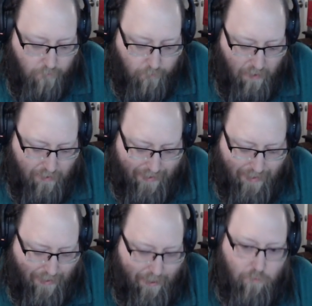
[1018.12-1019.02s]
let's
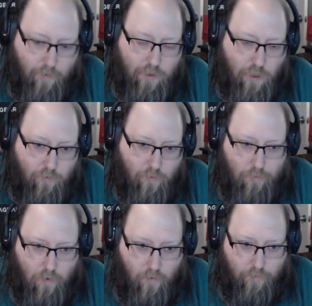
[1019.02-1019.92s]
say you want to
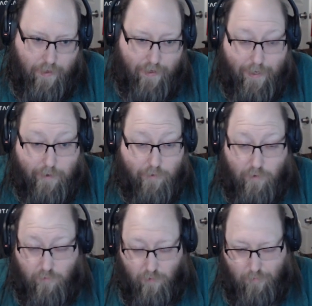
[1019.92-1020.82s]
remove a
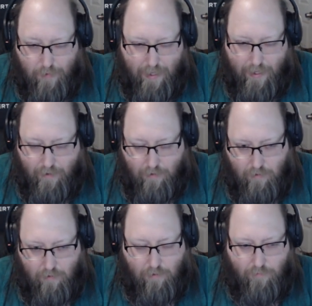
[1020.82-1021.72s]
character from the end
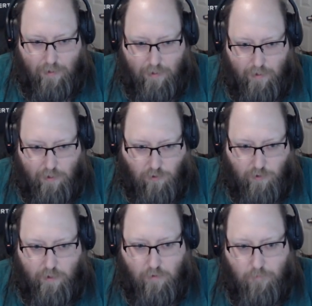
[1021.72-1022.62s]
of a
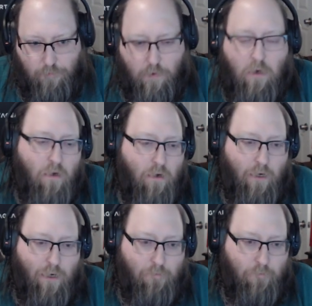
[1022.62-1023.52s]
string.
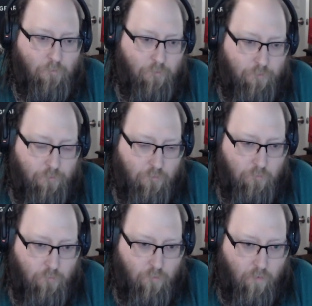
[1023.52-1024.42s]

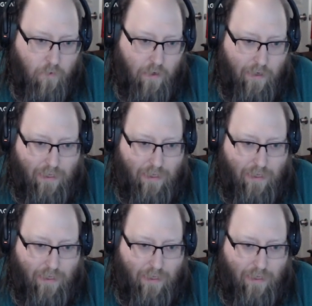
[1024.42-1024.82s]
In the